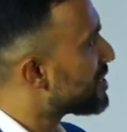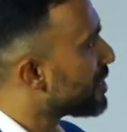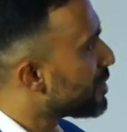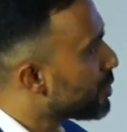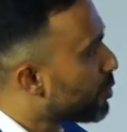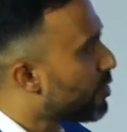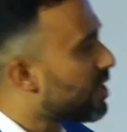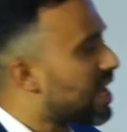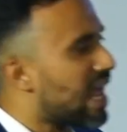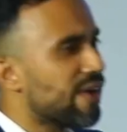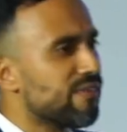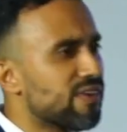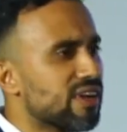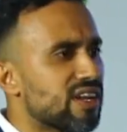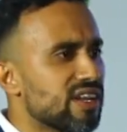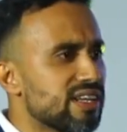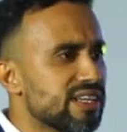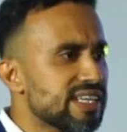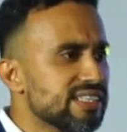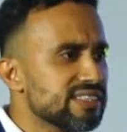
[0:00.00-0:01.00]
you will have a
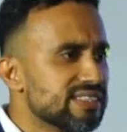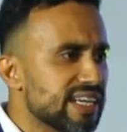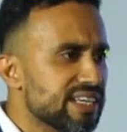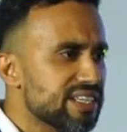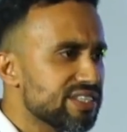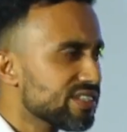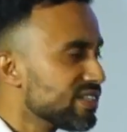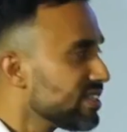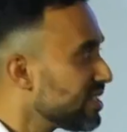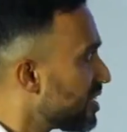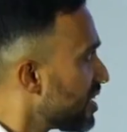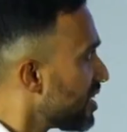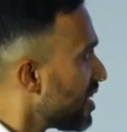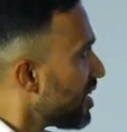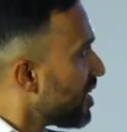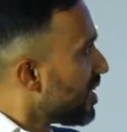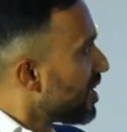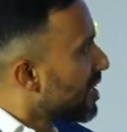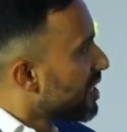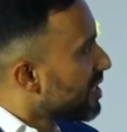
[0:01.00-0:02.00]
cleaning section,
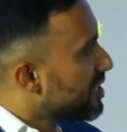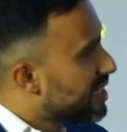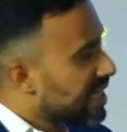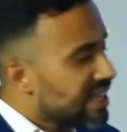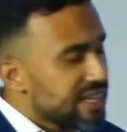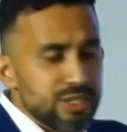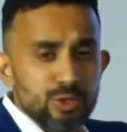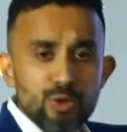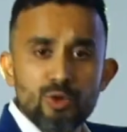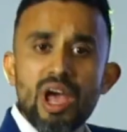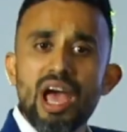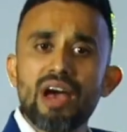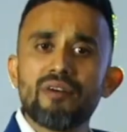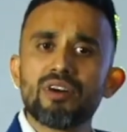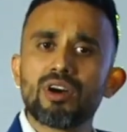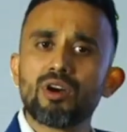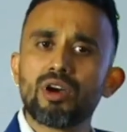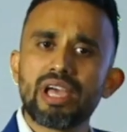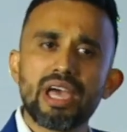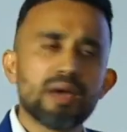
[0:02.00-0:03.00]
then you have a
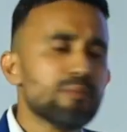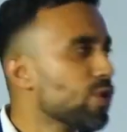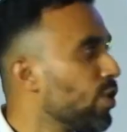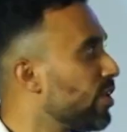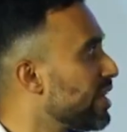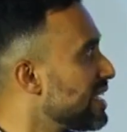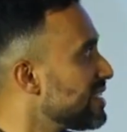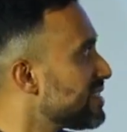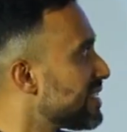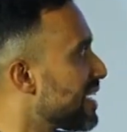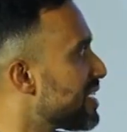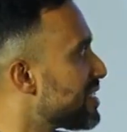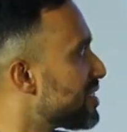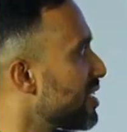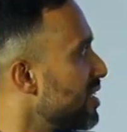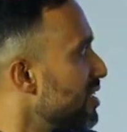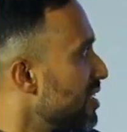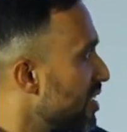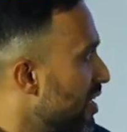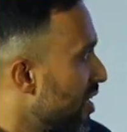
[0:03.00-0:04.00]
chem coating section,
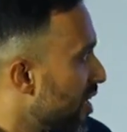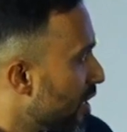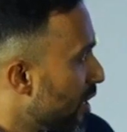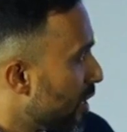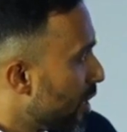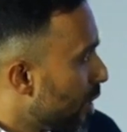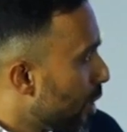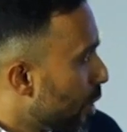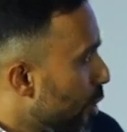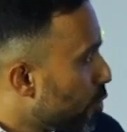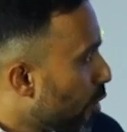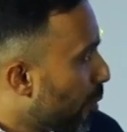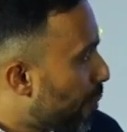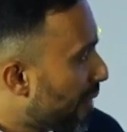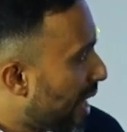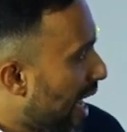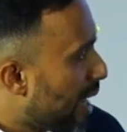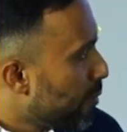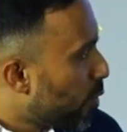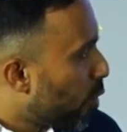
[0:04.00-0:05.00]
your
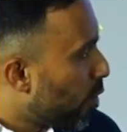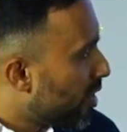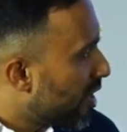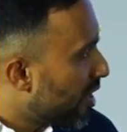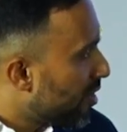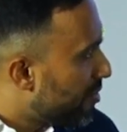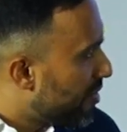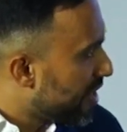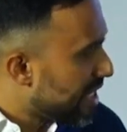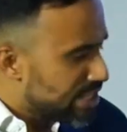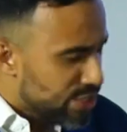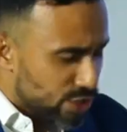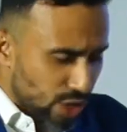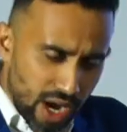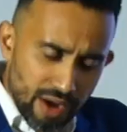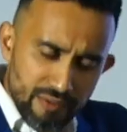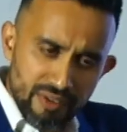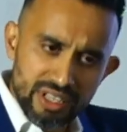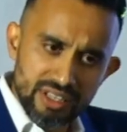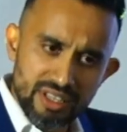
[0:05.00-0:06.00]
prime coater, finish
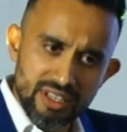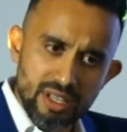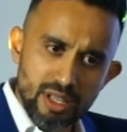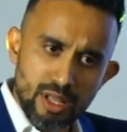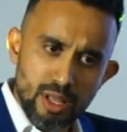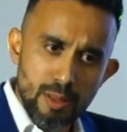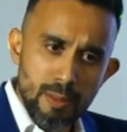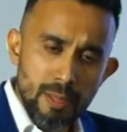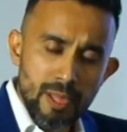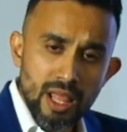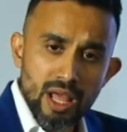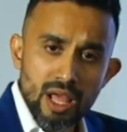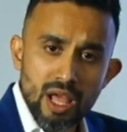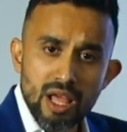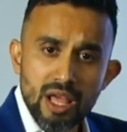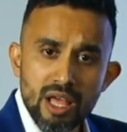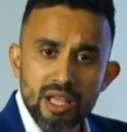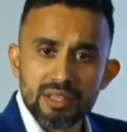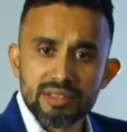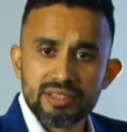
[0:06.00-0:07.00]
oven.
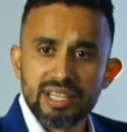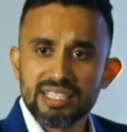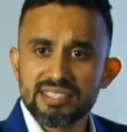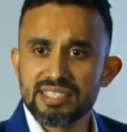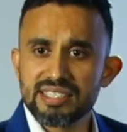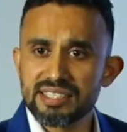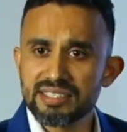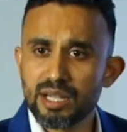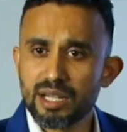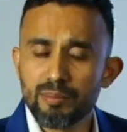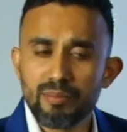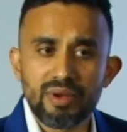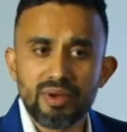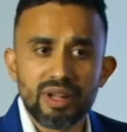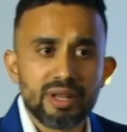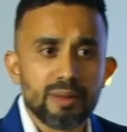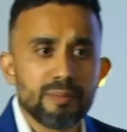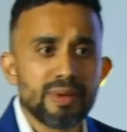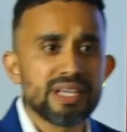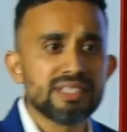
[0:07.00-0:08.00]
This system
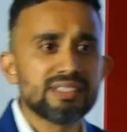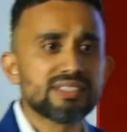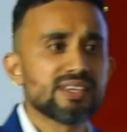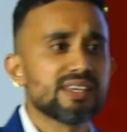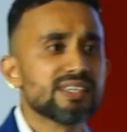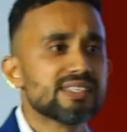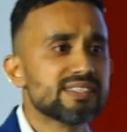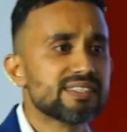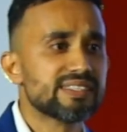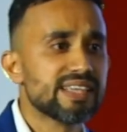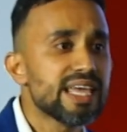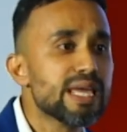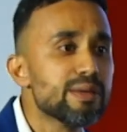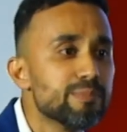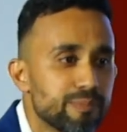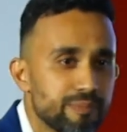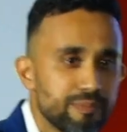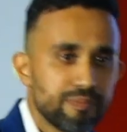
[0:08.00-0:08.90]
remains same